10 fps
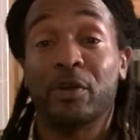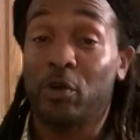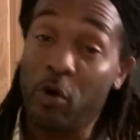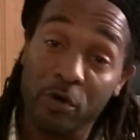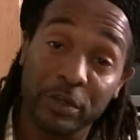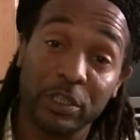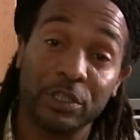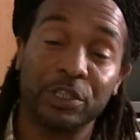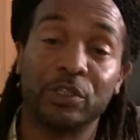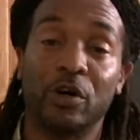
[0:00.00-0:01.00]
gonna go over to
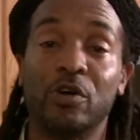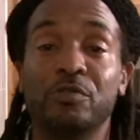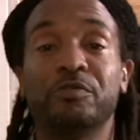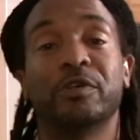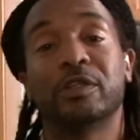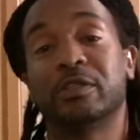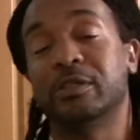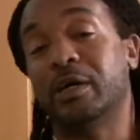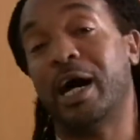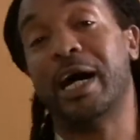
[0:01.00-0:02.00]
the stove
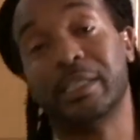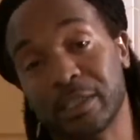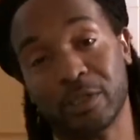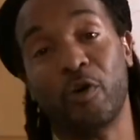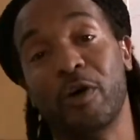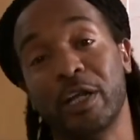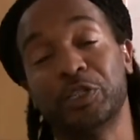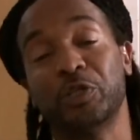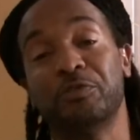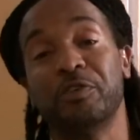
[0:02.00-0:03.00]
the hot oil
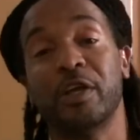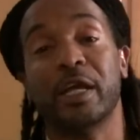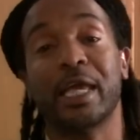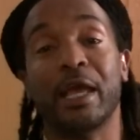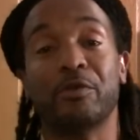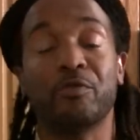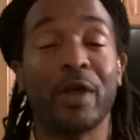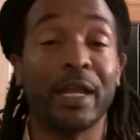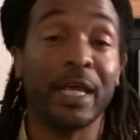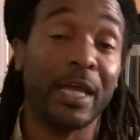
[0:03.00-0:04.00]
is over there getting
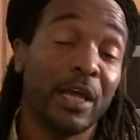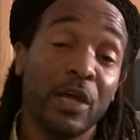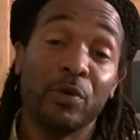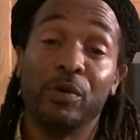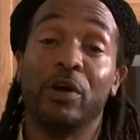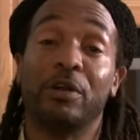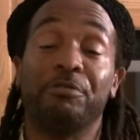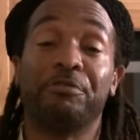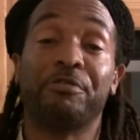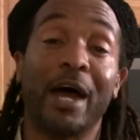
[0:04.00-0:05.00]
ready we're gonna
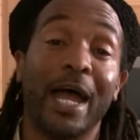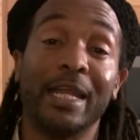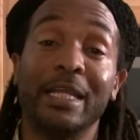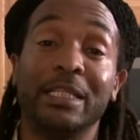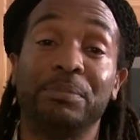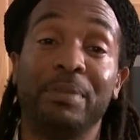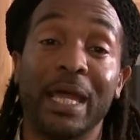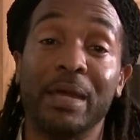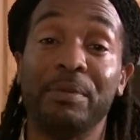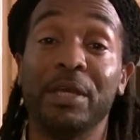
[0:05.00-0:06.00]
fry these
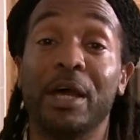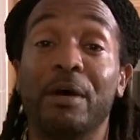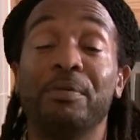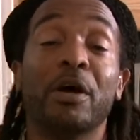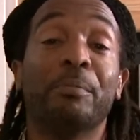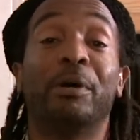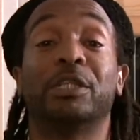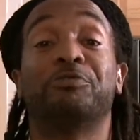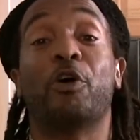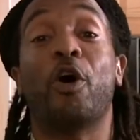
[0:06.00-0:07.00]
baby up
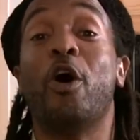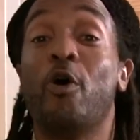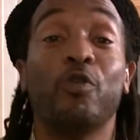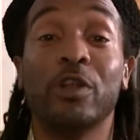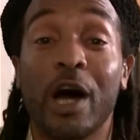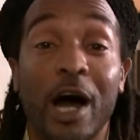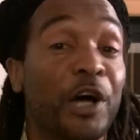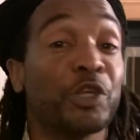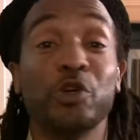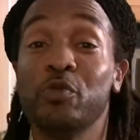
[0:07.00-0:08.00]
but for how
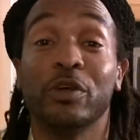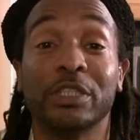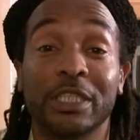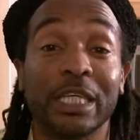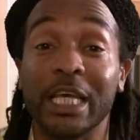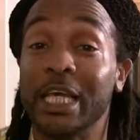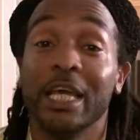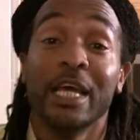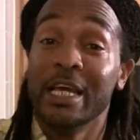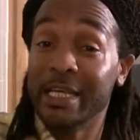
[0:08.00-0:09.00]
long you will
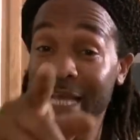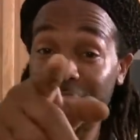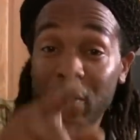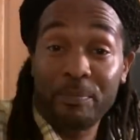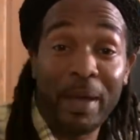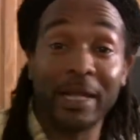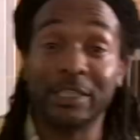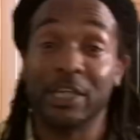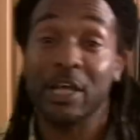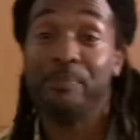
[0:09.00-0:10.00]
see get your
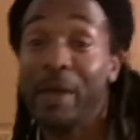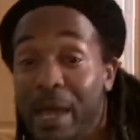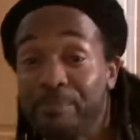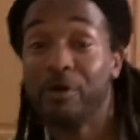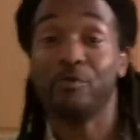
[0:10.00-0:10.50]
pens and your paper